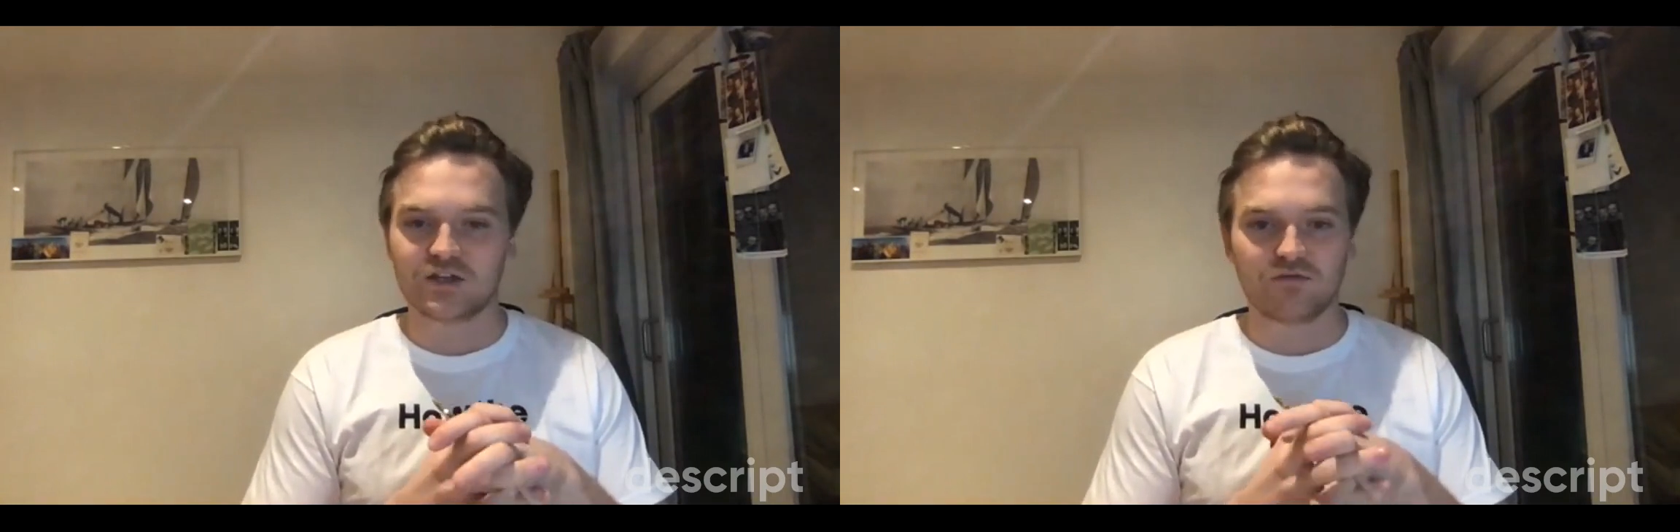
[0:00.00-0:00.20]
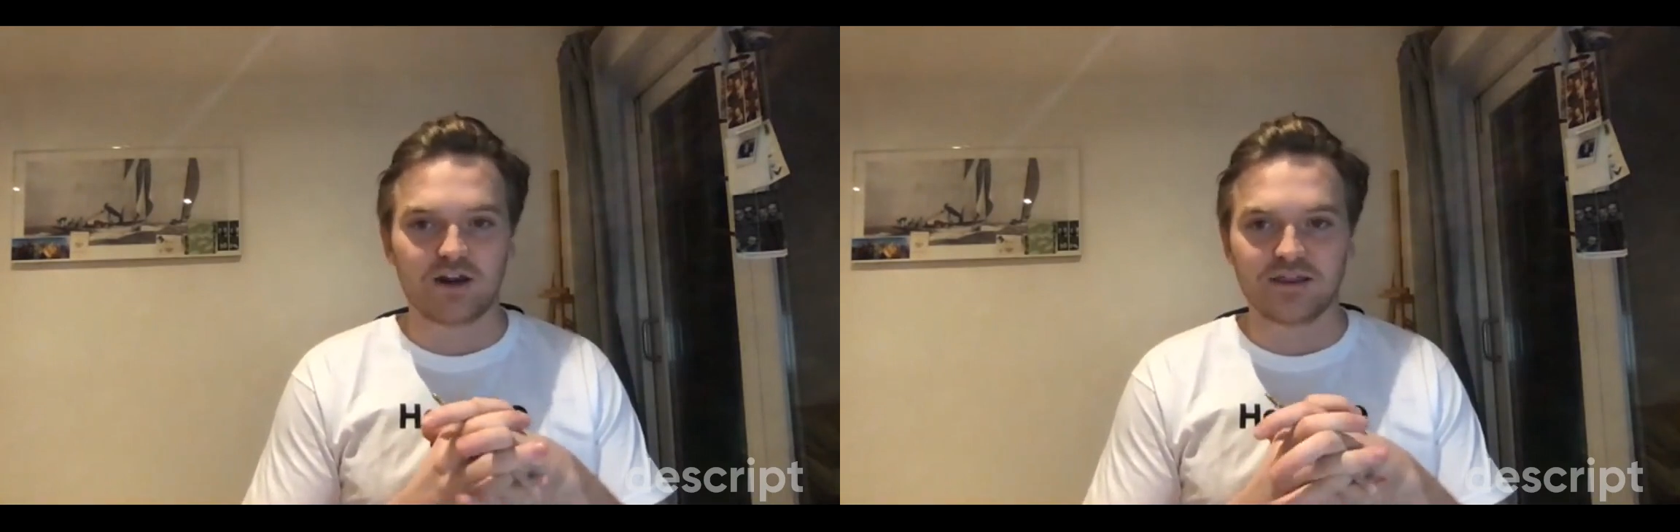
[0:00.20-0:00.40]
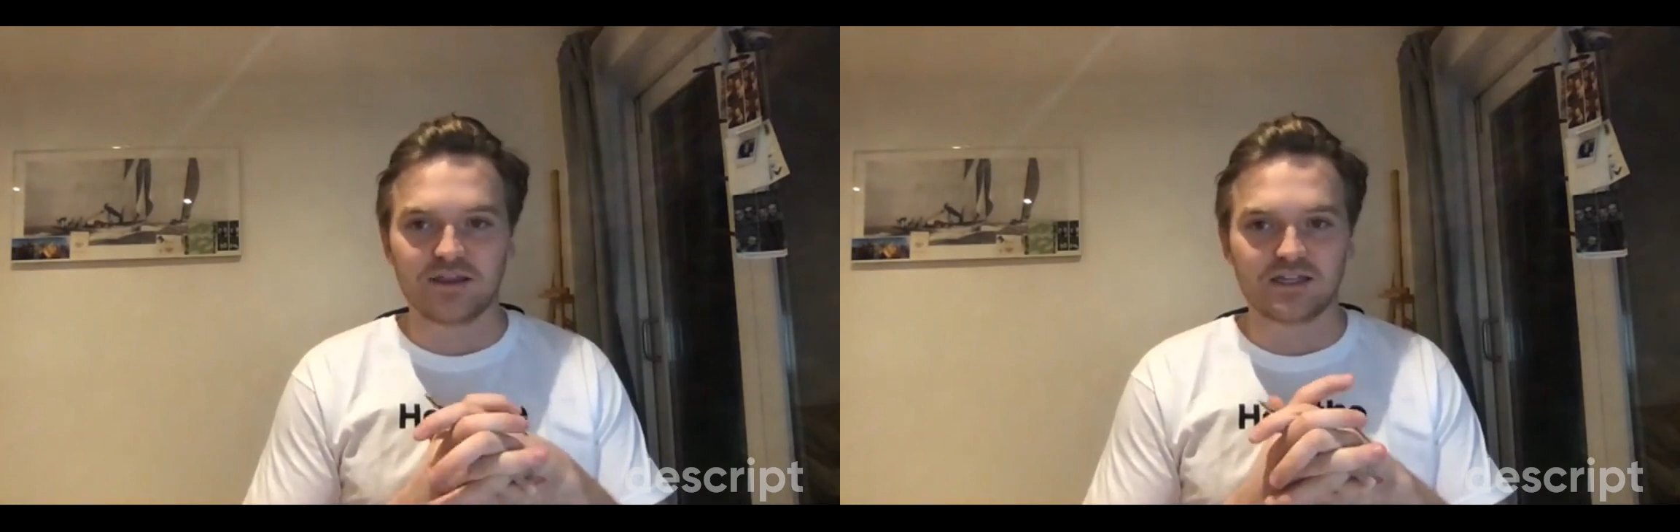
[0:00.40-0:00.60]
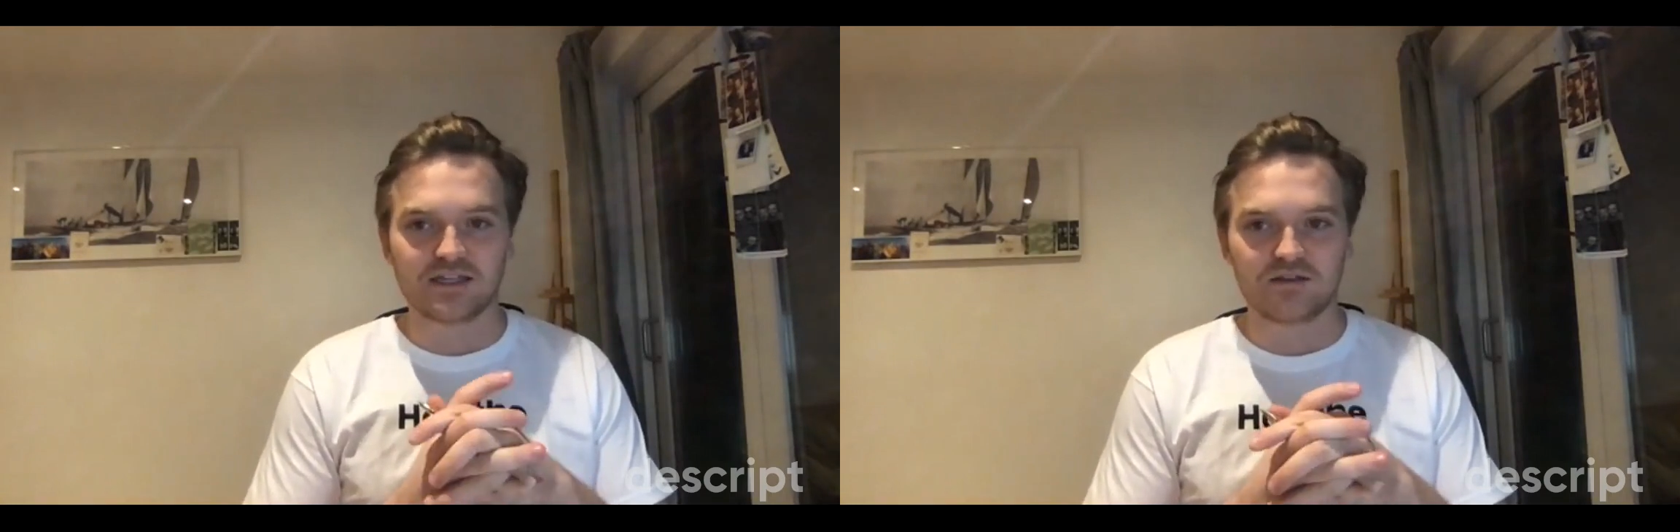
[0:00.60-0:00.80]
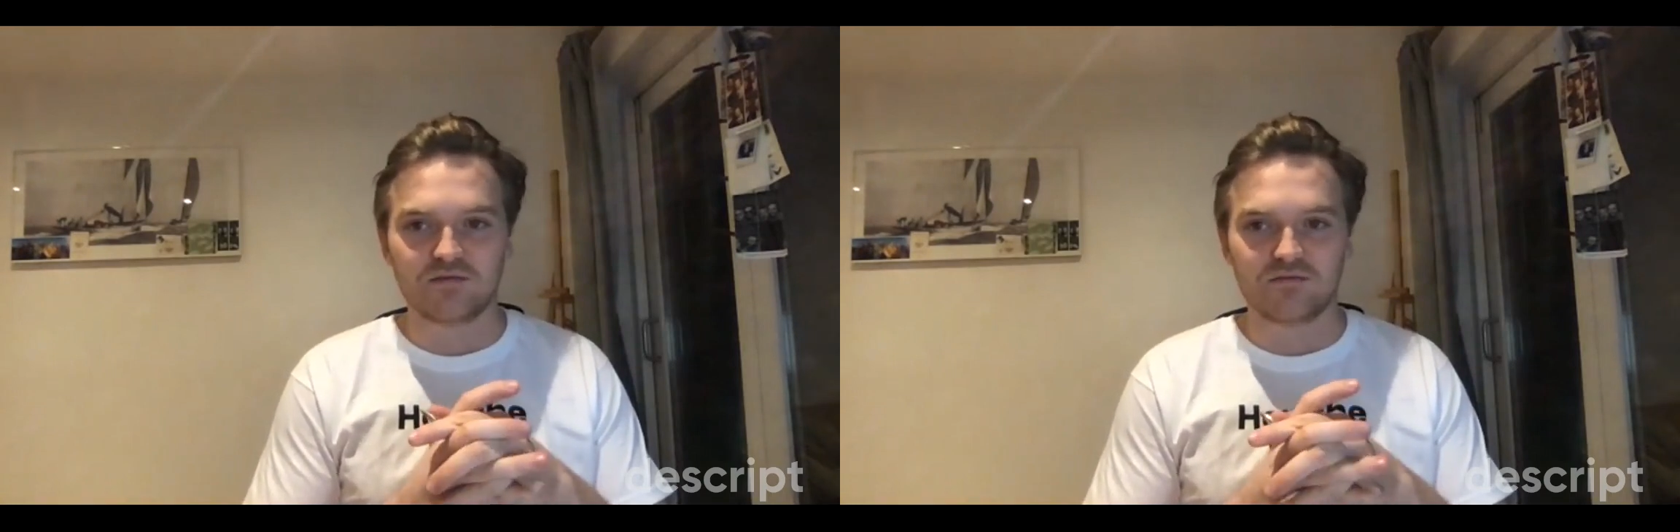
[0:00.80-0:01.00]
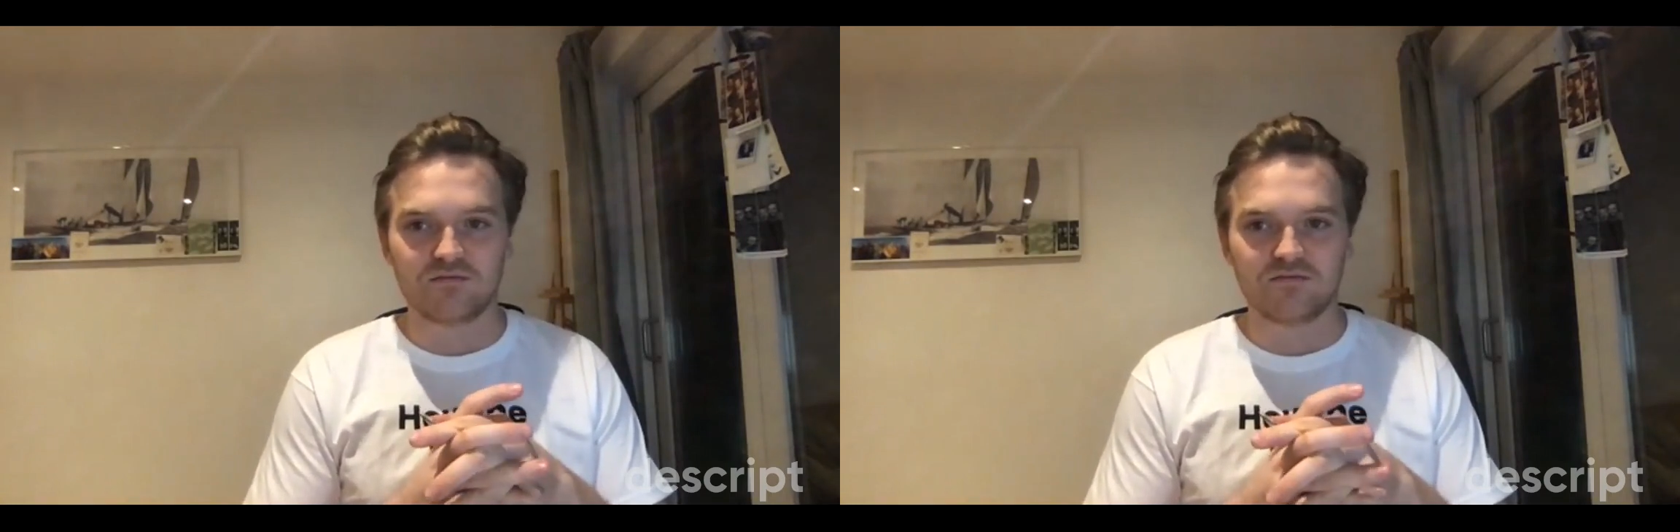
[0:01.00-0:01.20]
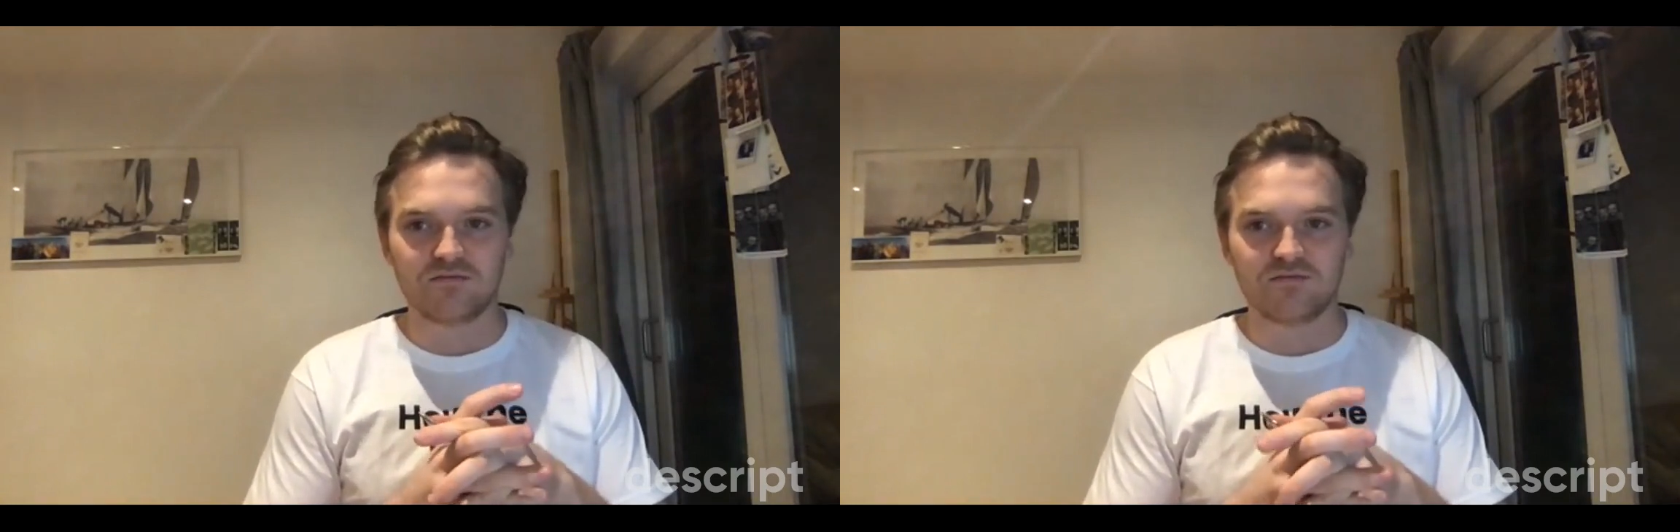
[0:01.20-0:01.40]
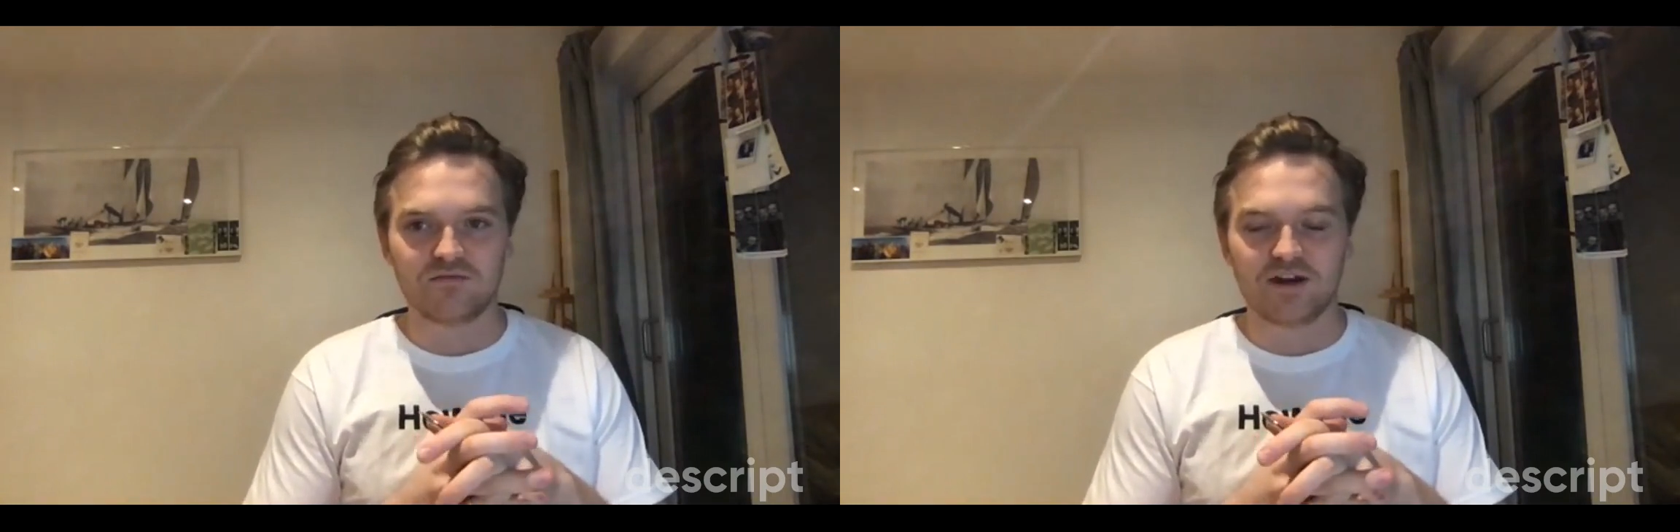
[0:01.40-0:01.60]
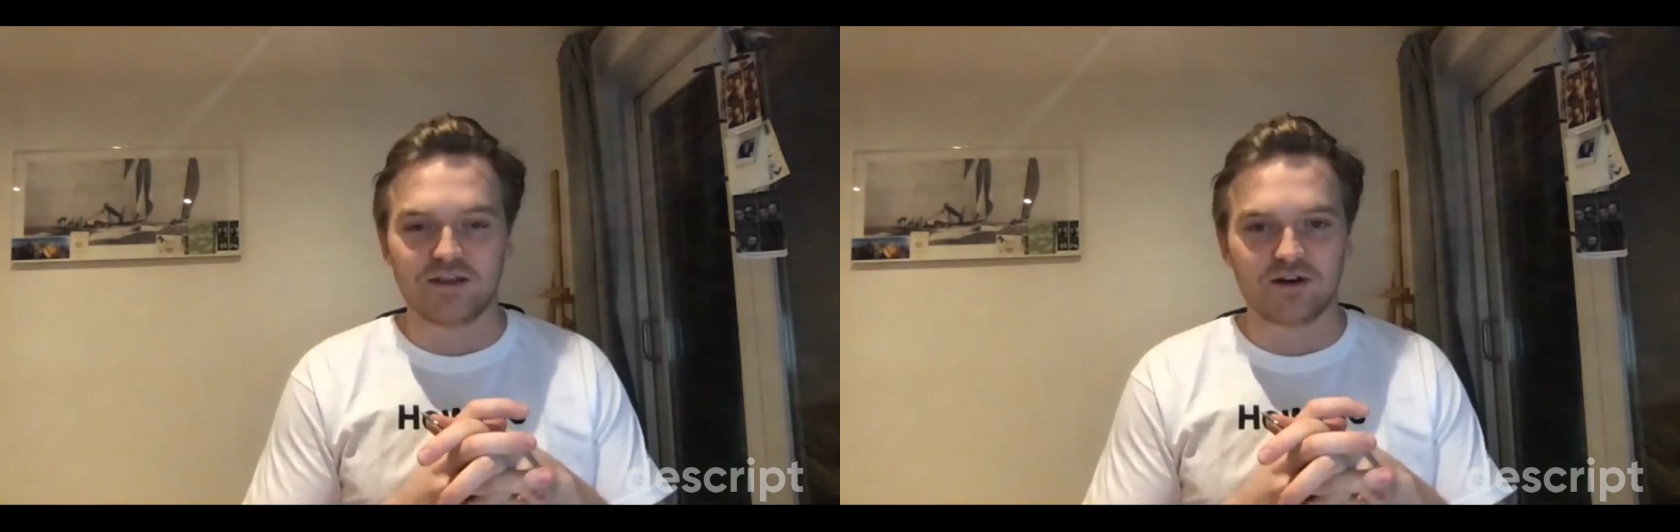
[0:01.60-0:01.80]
to write the